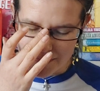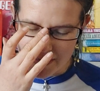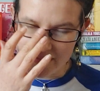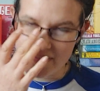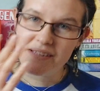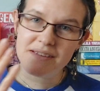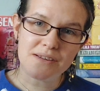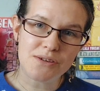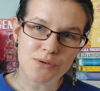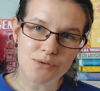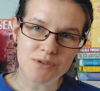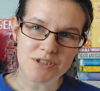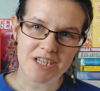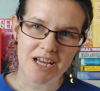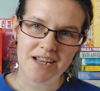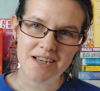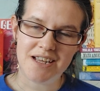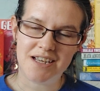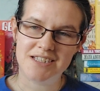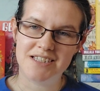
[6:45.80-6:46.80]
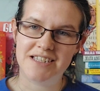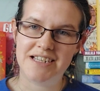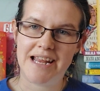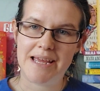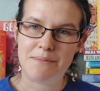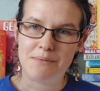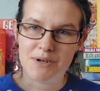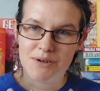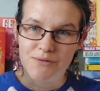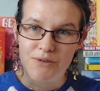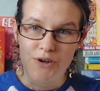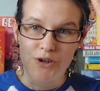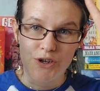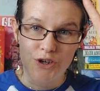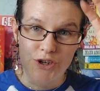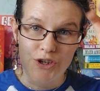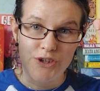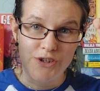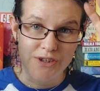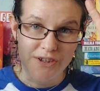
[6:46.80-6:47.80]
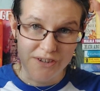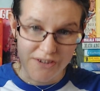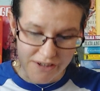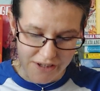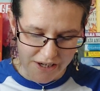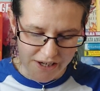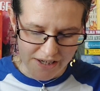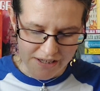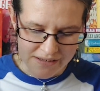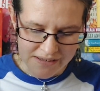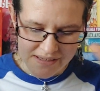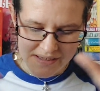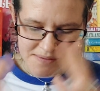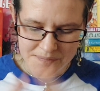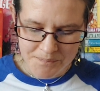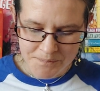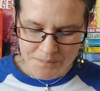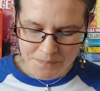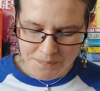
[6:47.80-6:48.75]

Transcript: This is all done under the label of concerns,